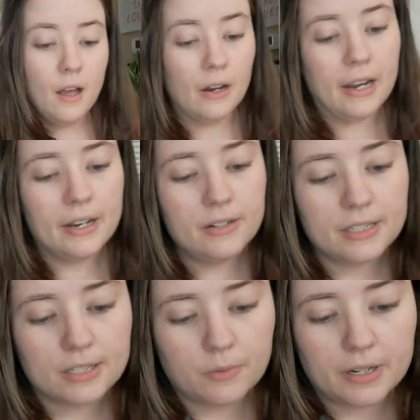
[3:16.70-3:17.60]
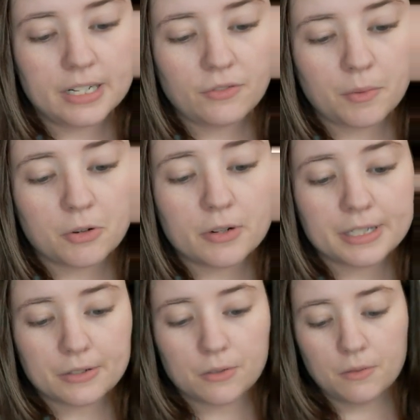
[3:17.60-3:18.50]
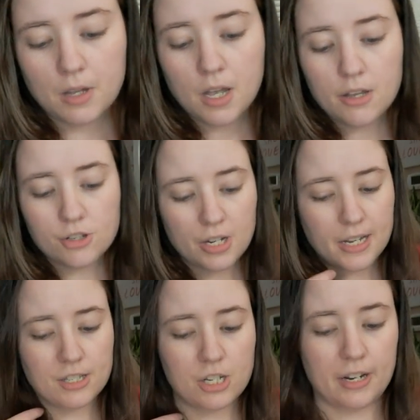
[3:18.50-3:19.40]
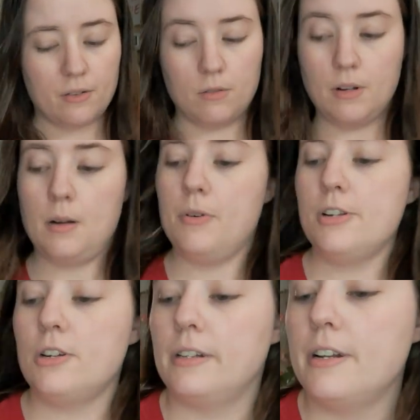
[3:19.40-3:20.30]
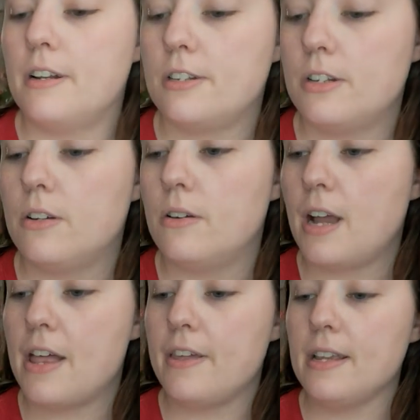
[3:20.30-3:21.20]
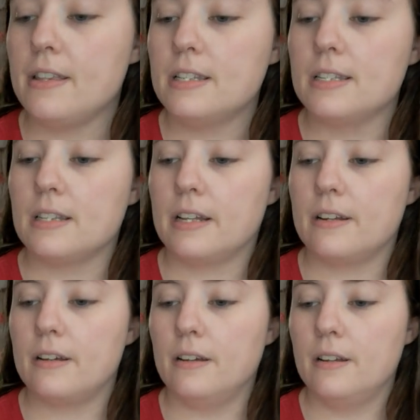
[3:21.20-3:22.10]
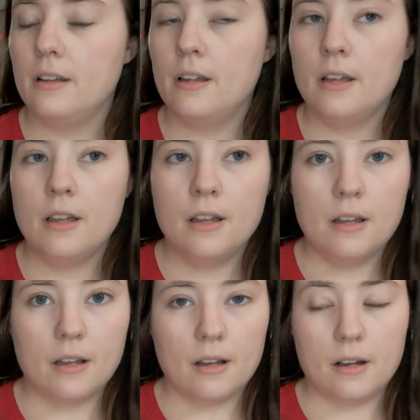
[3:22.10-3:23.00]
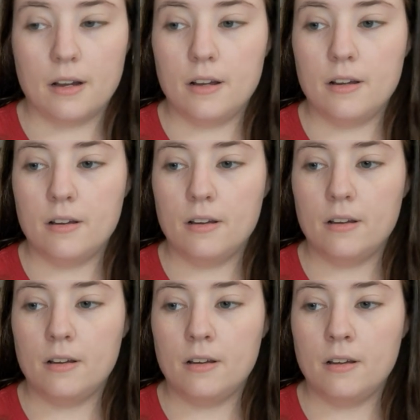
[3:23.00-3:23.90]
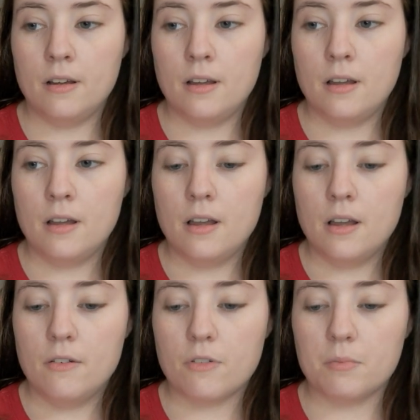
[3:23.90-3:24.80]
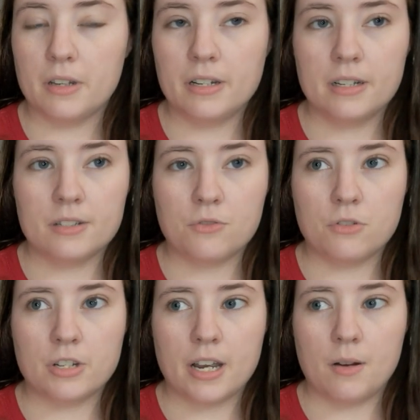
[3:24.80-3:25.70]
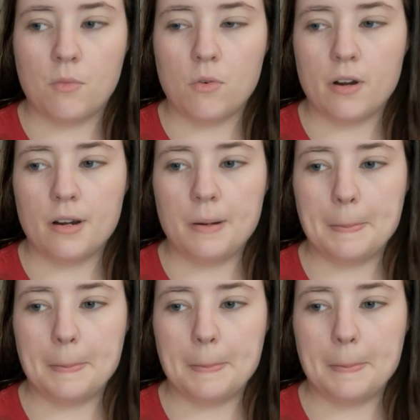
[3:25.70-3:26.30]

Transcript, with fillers: Okay, here's this one. It's from Crystal. She has a channel. I'm pretty sure Linda does too. I think this is Linda. Uh... From Linda's Crochet and More.